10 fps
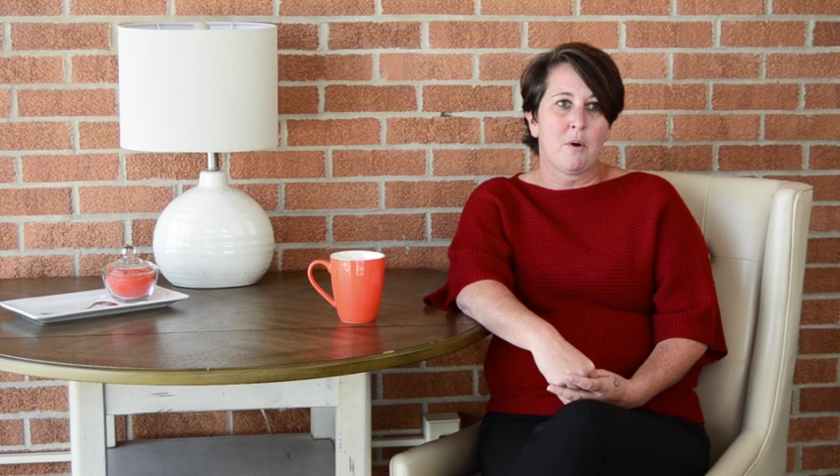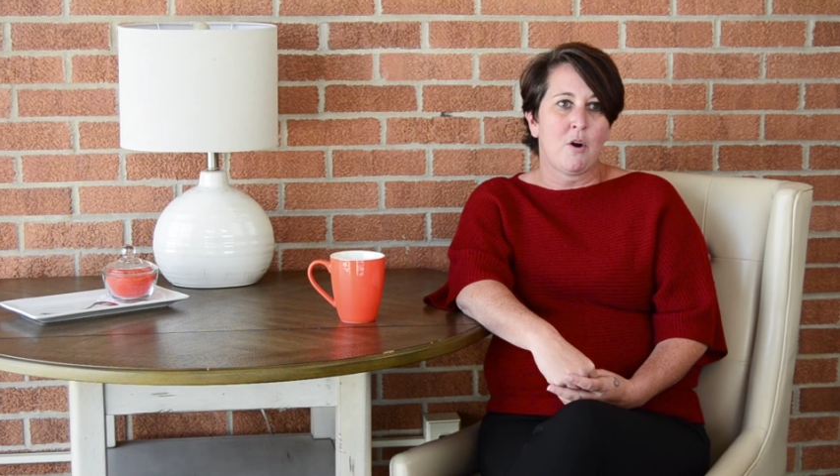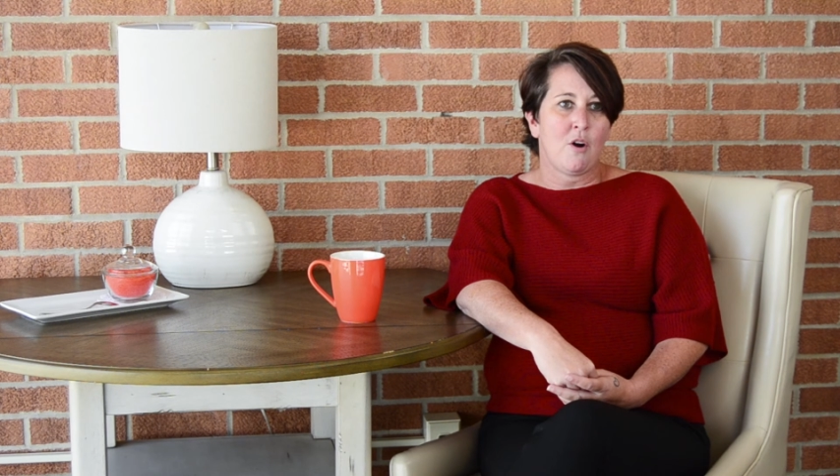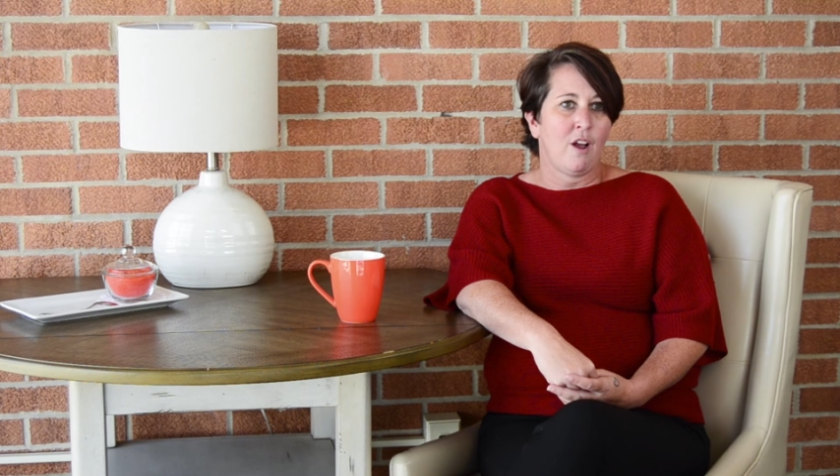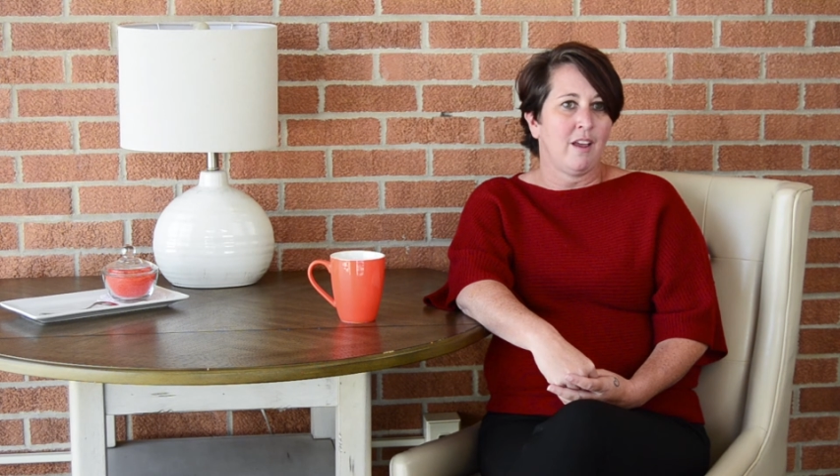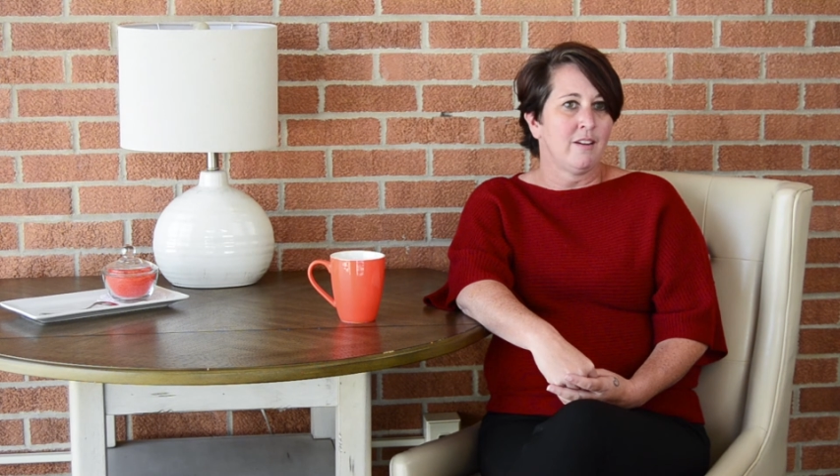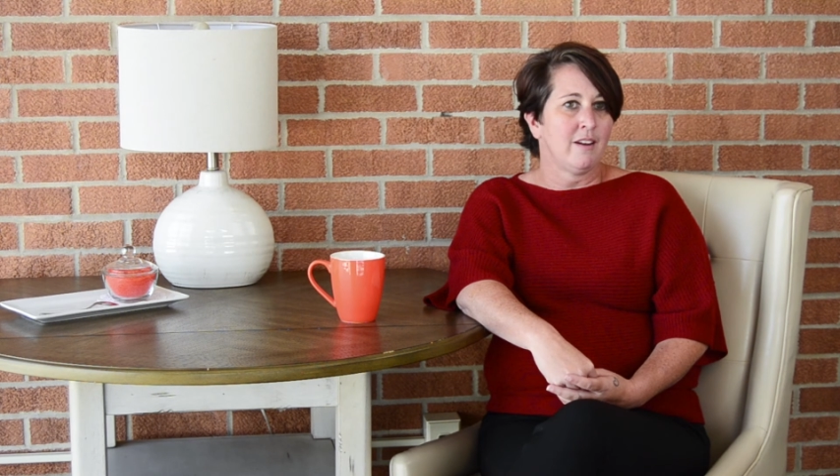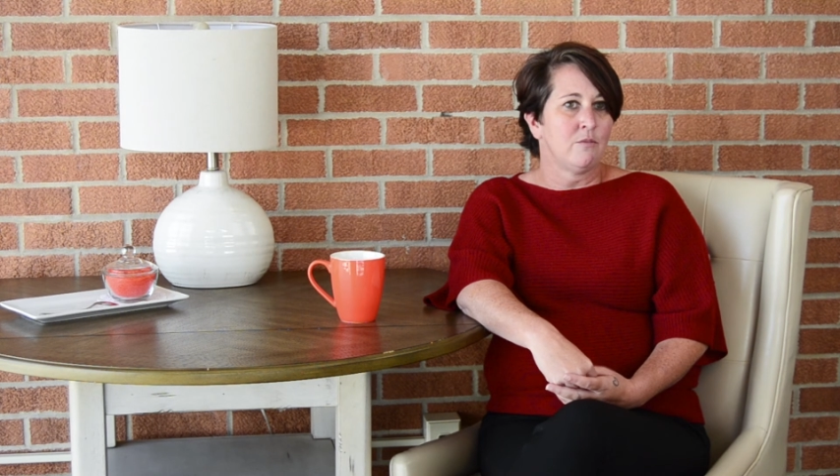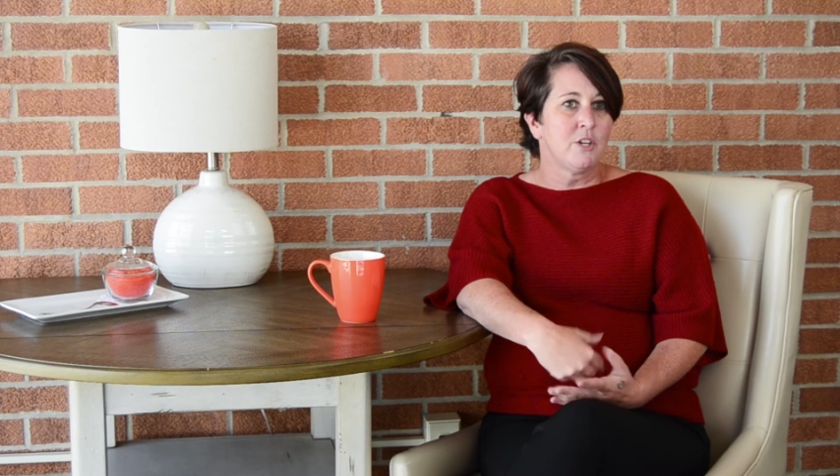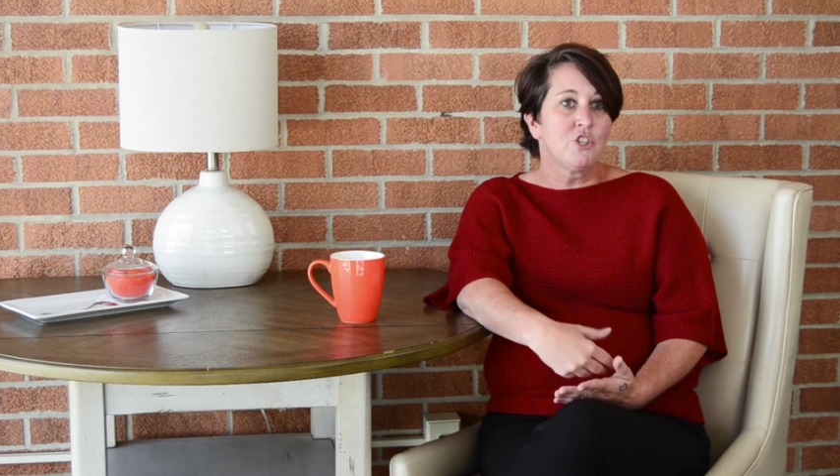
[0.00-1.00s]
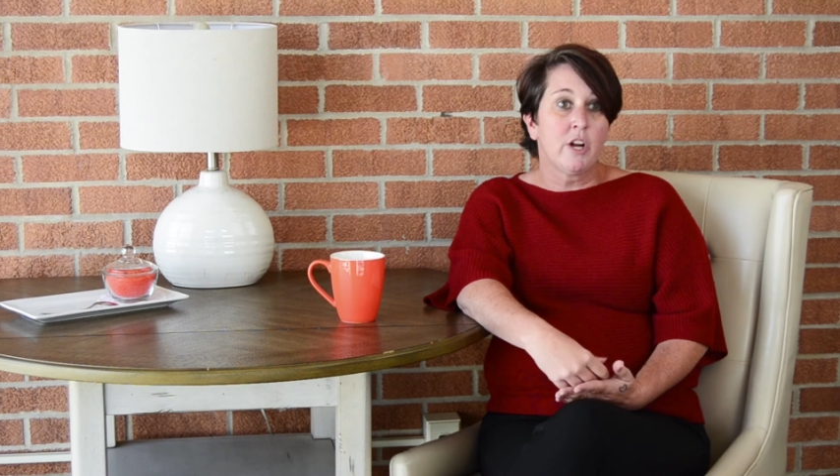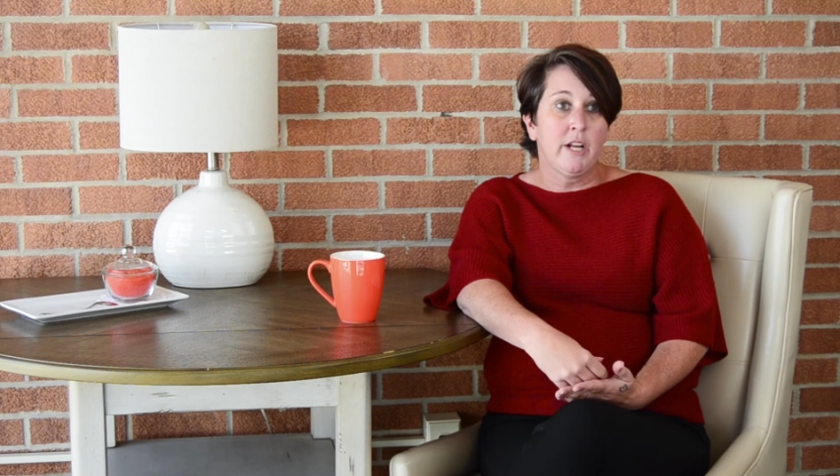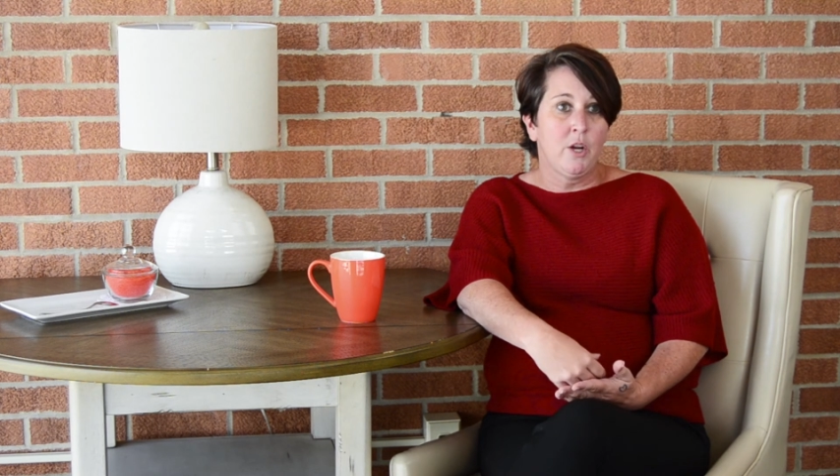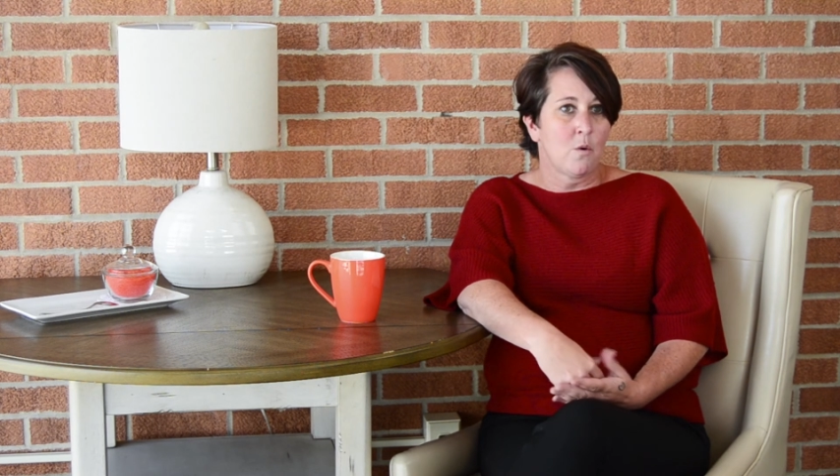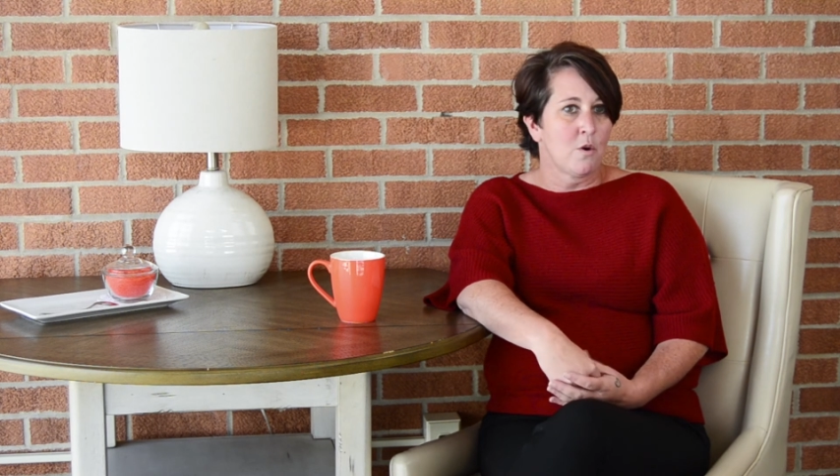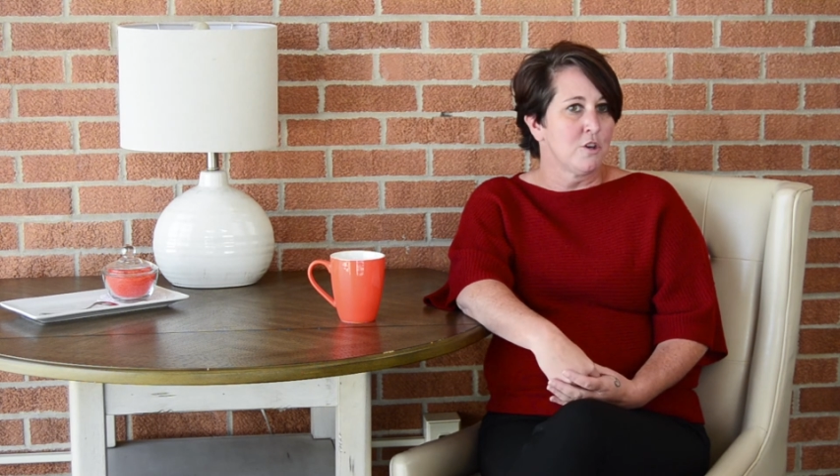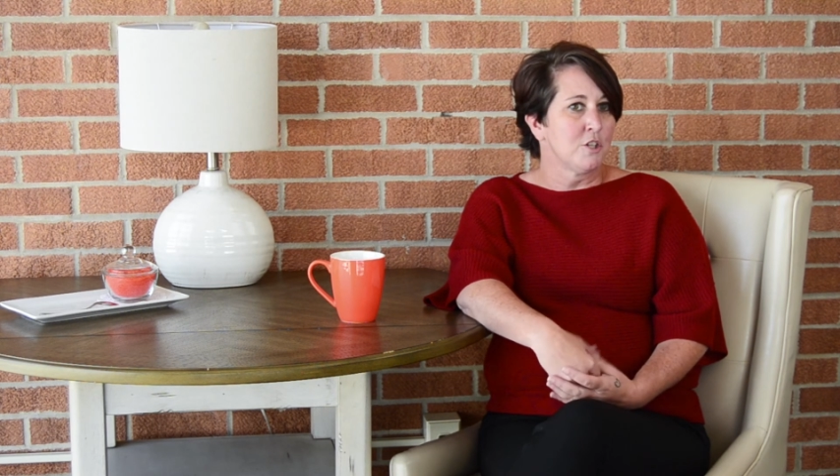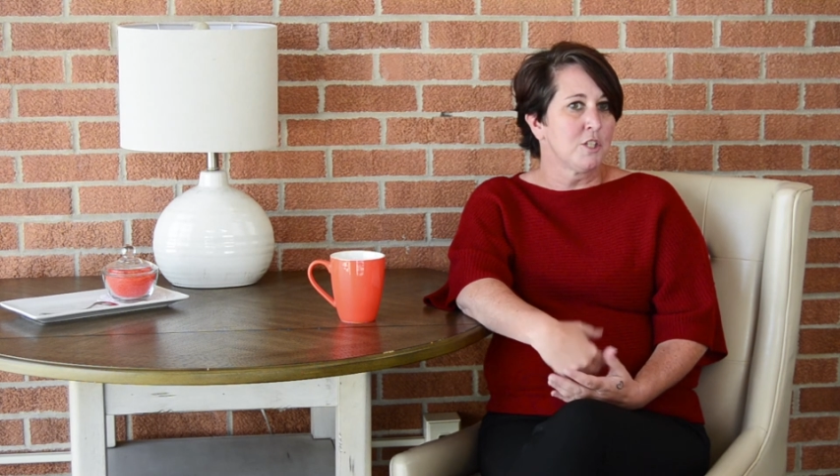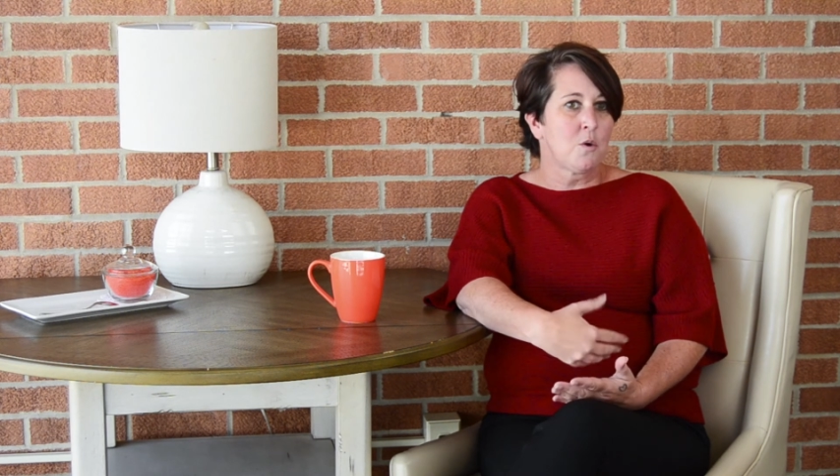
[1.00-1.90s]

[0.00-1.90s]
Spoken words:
on restraining orders,